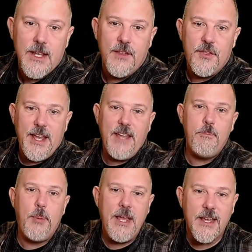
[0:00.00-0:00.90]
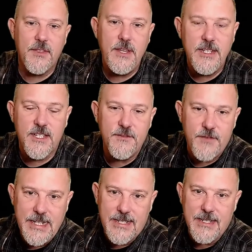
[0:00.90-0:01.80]
They pick these
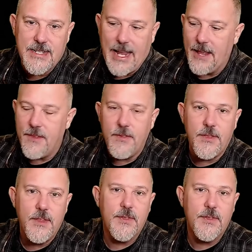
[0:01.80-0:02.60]
devices and